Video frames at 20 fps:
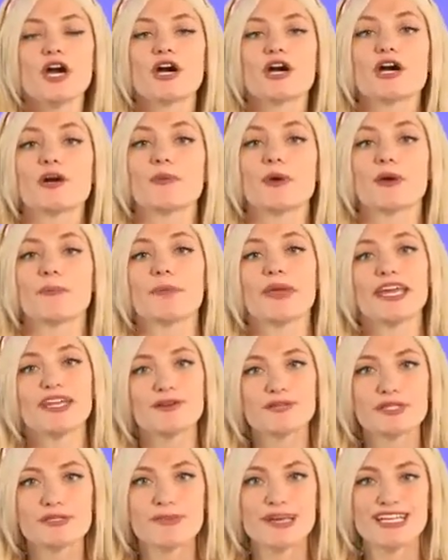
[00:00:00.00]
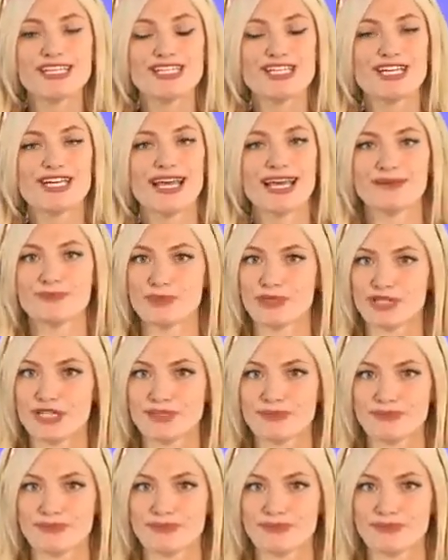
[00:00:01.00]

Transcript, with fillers: her Barbados mansion, and more.